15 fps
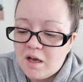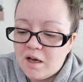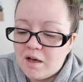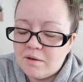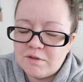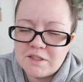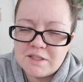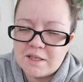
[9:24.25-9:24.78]

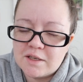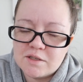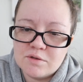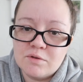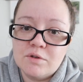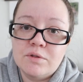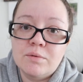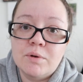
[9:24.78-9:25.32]
Um, just like a
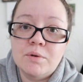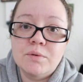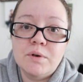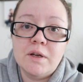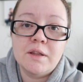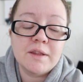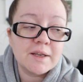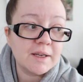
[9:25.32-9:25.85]
sore throat,
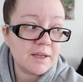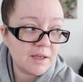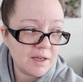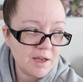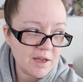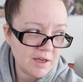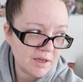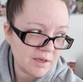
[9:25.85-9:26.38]
I think,
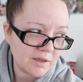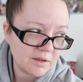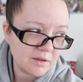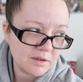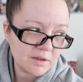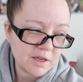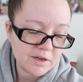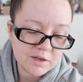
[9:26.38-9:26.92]

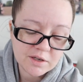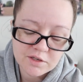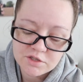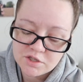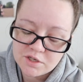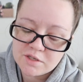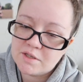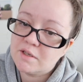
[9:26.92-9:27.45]
and kind of
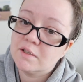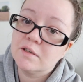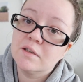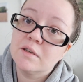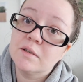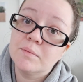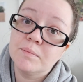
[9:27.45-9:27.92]
congested.